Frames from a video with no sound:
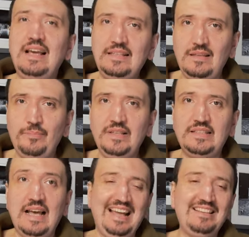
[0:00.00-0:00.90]

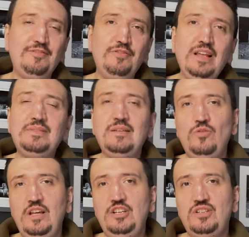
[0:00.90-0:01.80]
recipes and film
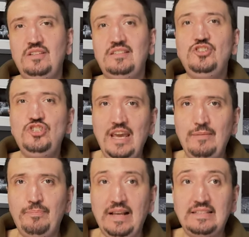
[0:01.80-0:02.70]
simulations,
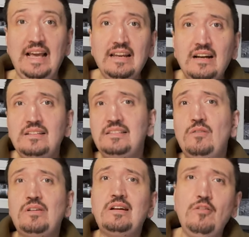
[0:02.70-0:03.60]
JPEGs, and
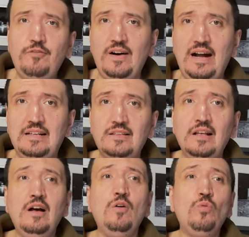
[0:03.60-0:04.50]
also RAW files
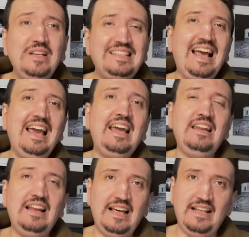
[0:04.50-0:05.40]
with
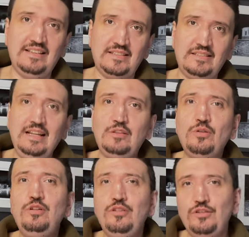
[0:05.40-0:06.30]
any lens that
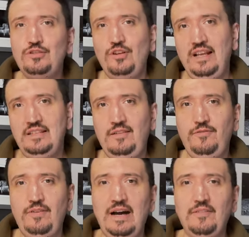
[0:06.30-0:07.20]
you'll use on
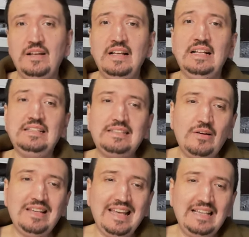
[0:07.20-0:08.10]
X-T5.
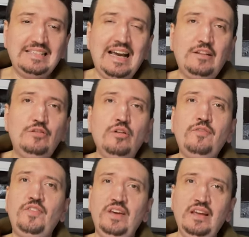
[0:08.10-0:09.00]
So yes, I do
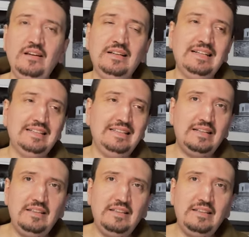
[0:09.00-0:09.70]
feel the